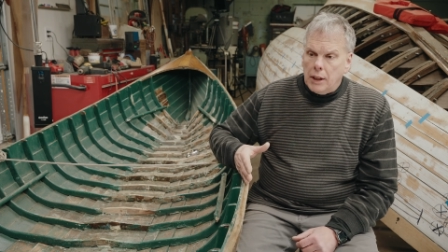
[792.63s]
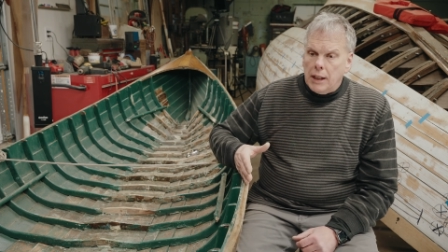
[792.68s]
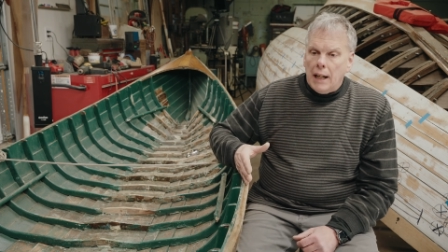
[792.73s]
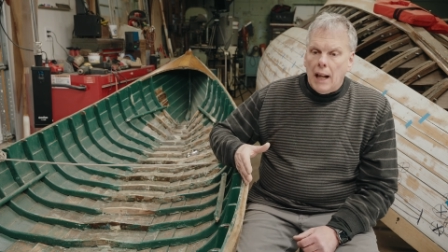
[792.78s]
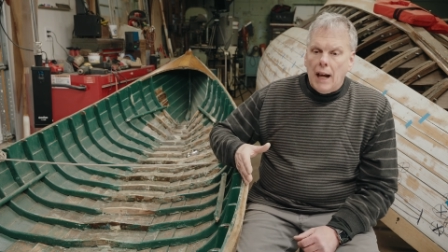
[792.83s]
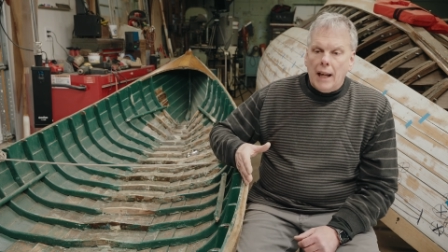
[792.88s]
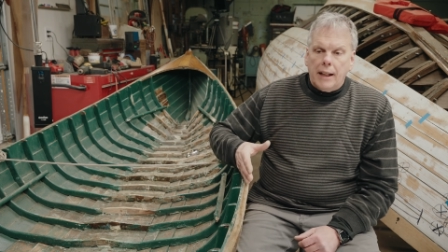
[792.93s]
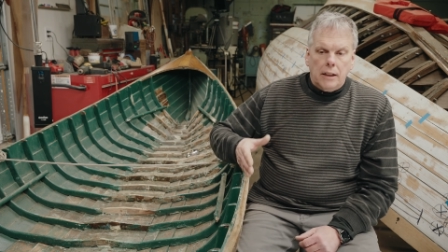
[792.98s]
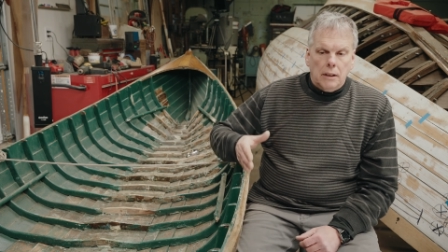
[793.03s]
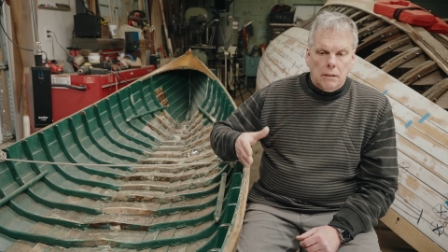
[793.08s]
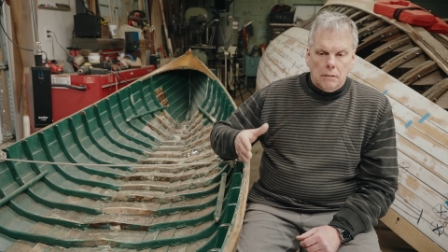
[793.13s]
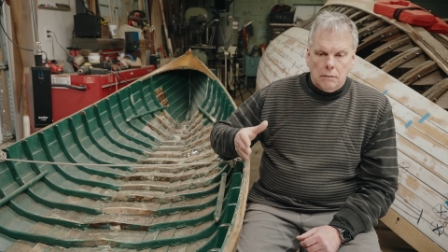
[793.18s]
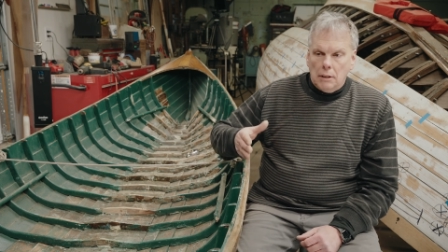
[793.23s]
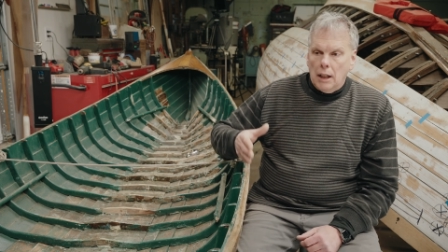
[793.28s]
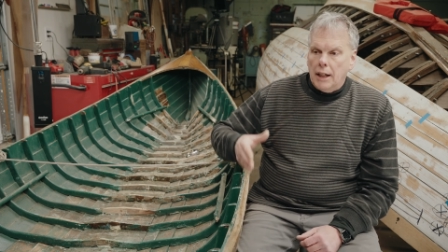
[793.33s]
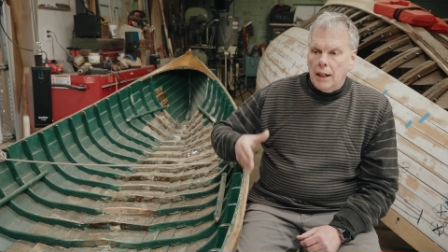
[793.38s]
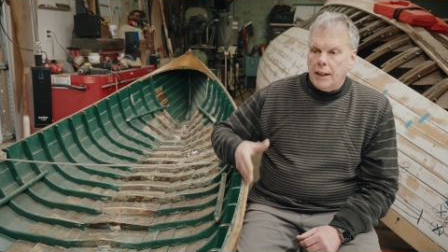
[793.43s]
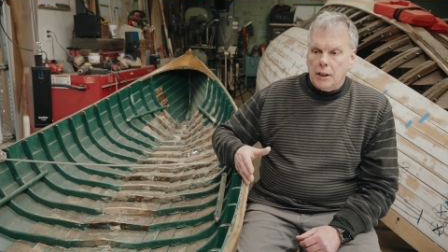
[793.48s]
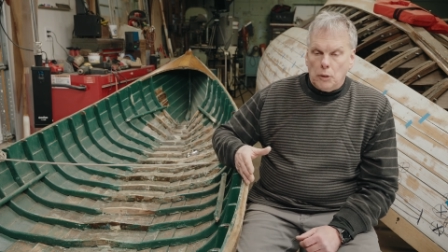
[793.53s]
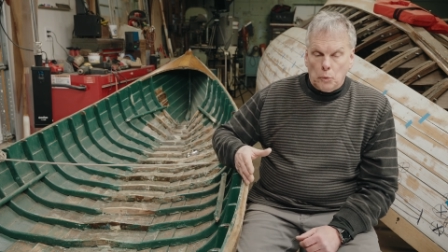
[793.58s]
and I
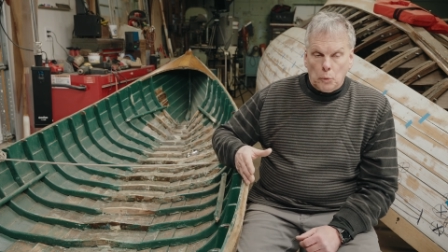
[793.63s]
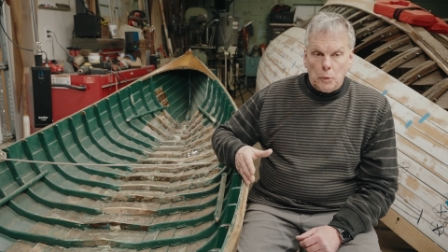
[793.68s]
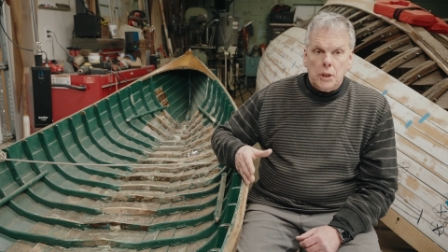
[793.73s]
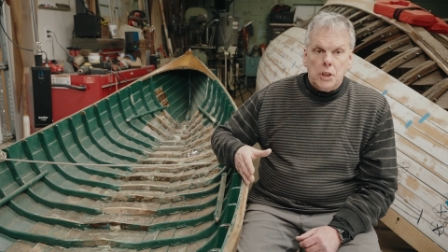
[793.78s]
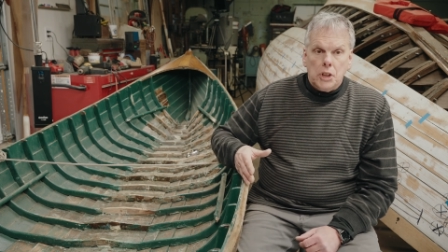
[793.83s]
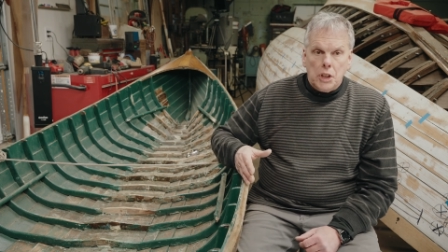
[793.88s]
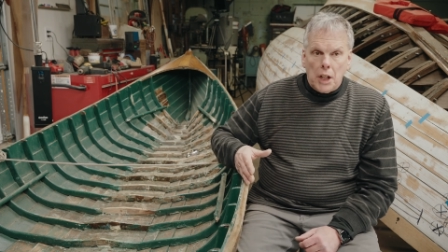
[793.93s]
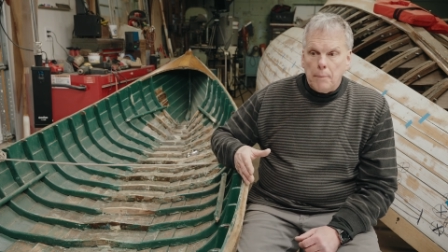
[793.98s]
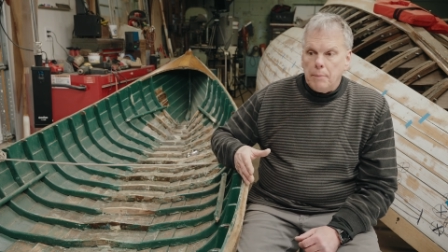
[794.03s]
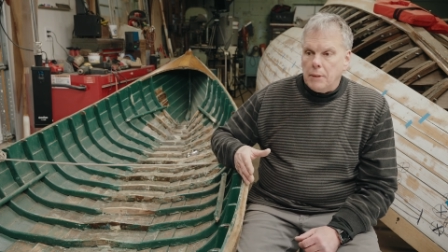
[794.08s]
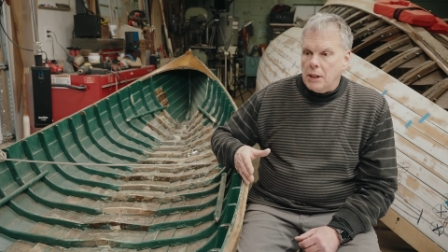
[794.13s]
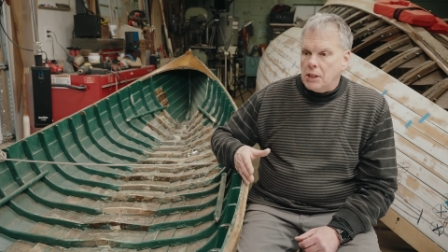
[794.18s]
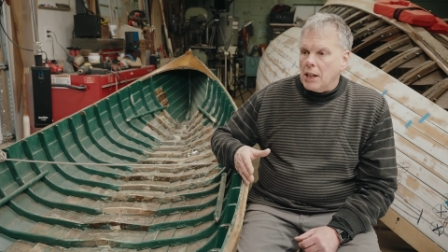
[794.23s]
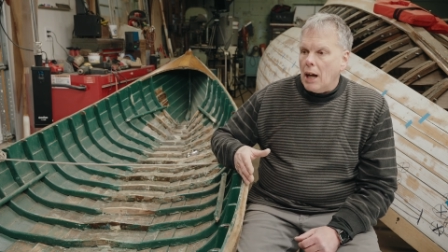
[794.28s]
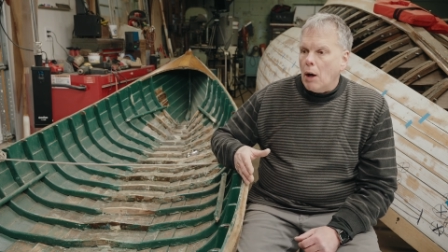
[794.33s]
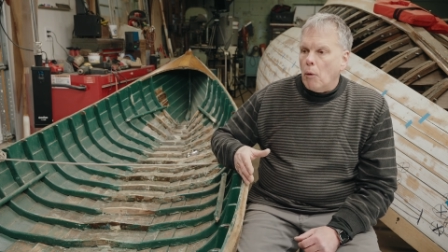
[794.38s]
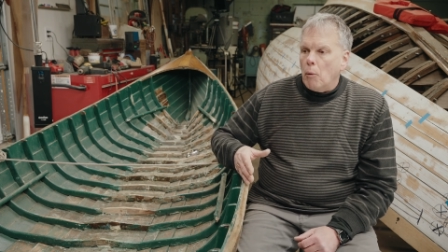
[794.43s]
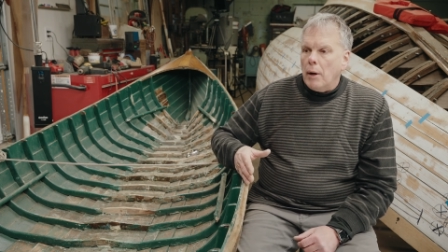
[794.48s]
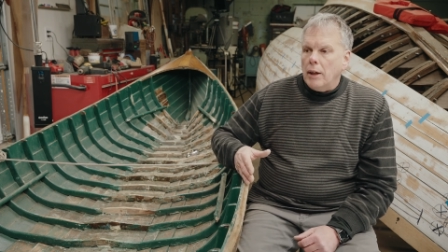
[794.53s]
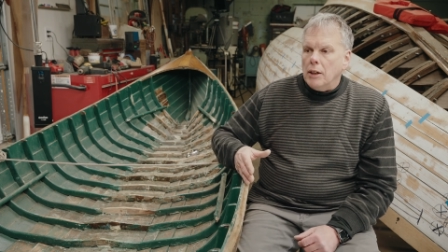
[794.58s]
can reshape these
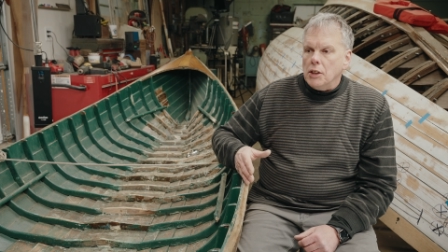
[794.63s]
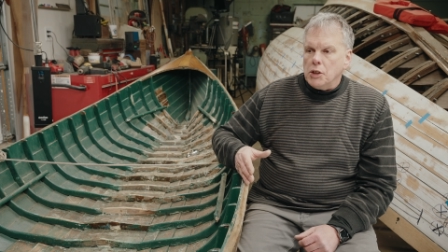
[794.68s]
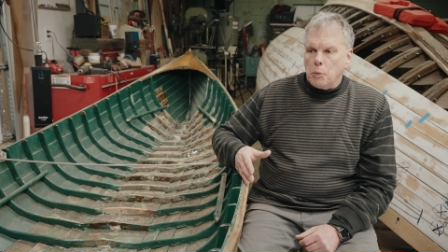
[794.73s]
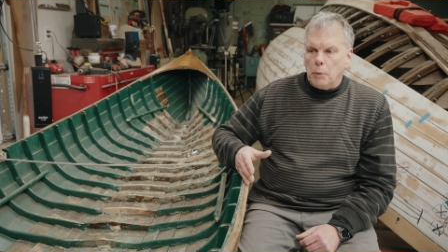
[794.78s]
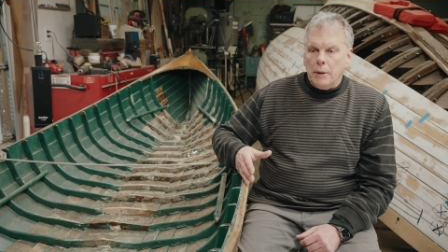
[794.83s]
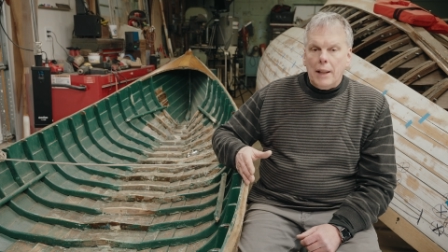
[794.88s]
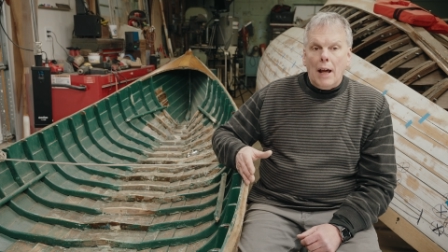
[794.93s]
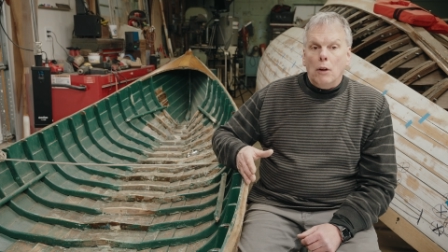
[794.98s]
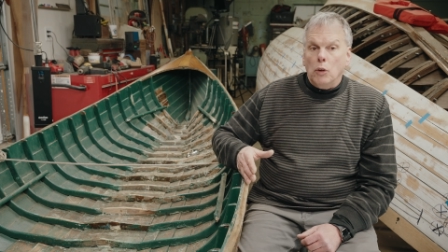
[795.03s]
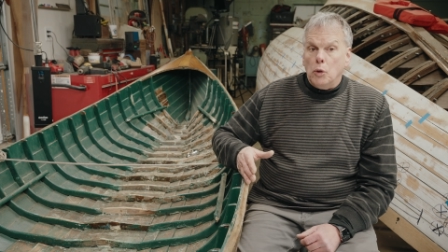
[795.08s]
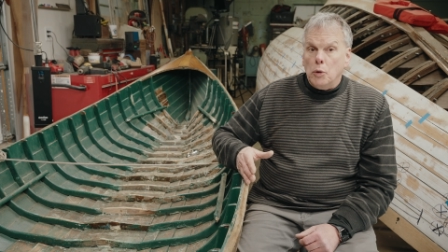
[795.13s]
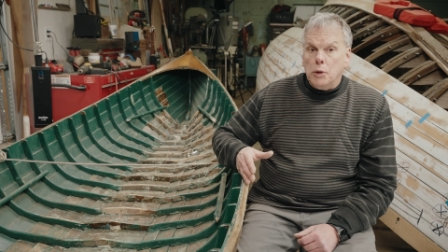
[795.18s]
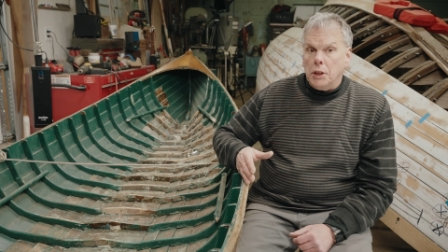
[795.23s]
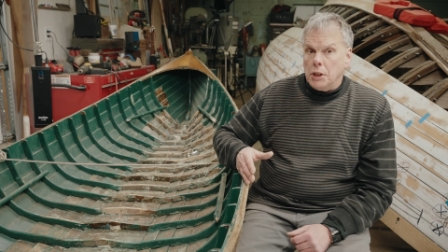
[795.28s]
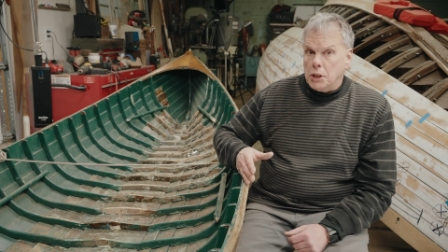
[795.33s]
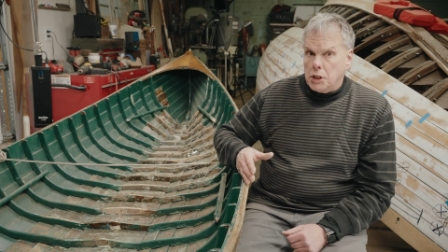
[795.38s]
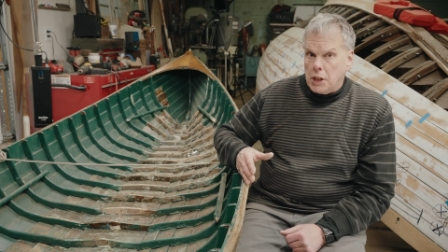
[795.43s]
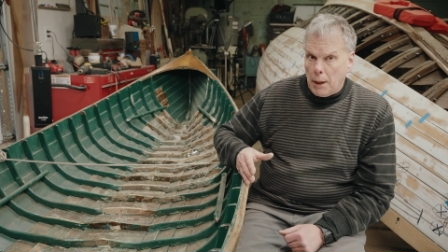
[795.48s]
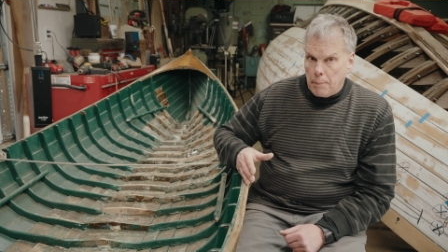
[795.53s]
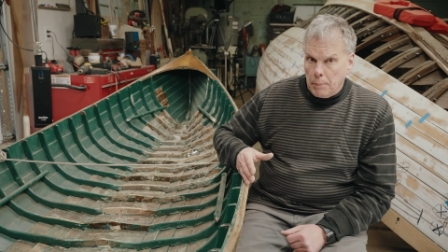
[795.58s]
outwales without losing
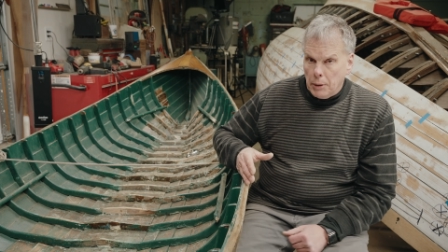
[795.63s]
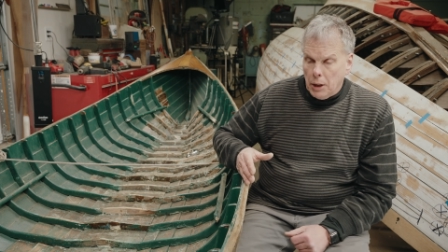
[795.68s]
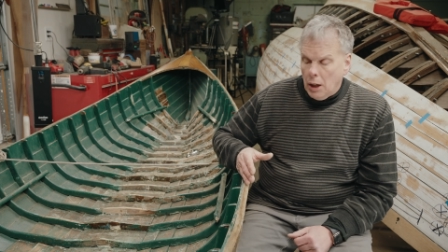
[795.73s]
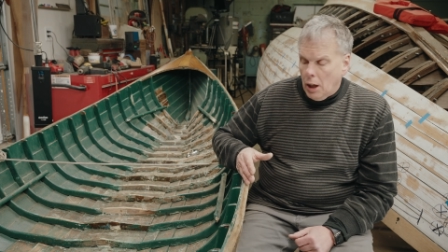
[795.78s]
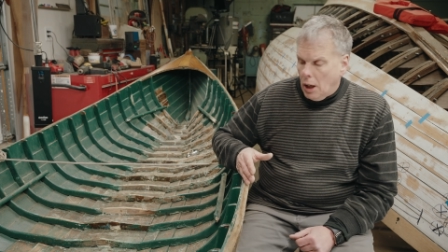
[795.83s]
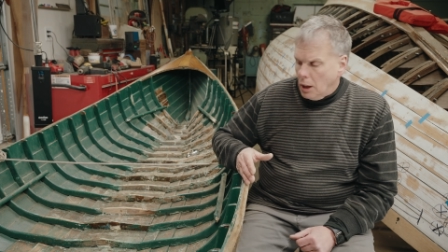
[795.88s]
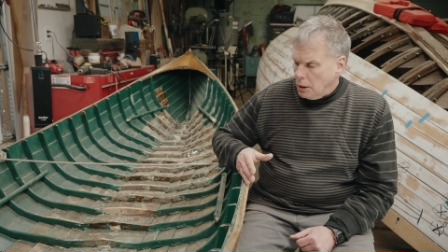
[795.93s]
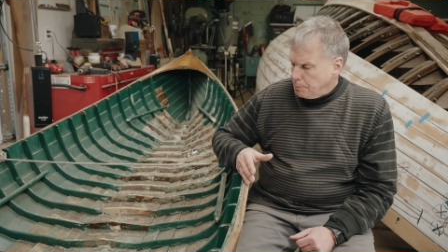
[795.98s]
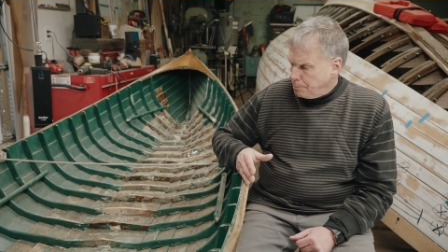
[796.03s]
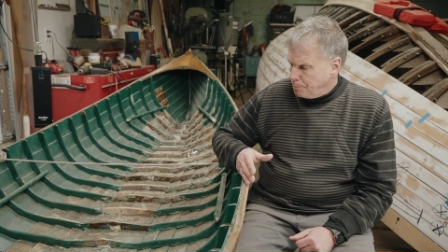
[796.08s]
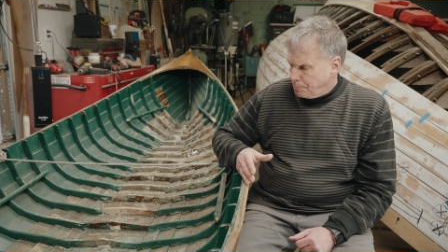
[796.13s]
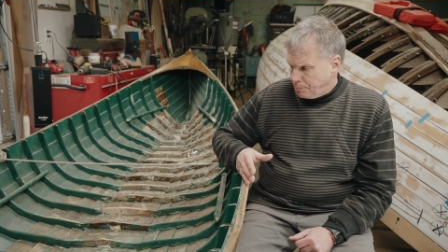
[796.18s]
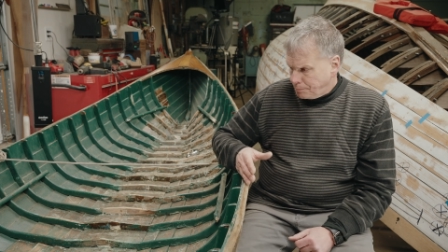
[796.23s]
shape of the hull.